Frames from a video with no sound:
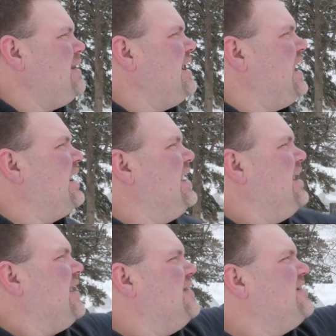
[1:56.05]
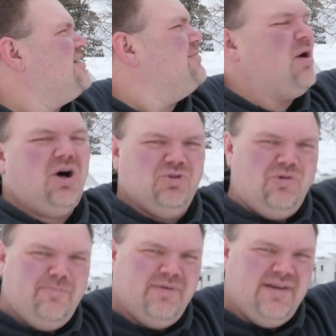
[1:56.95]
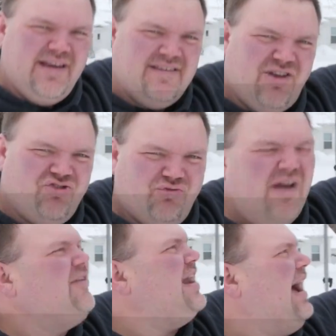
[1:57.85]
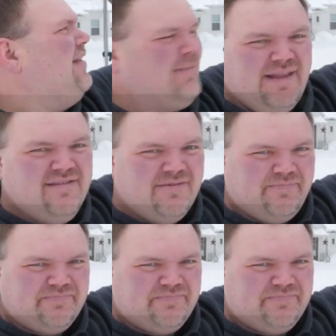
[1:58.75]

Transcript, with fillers: meaning this small loop is a driven element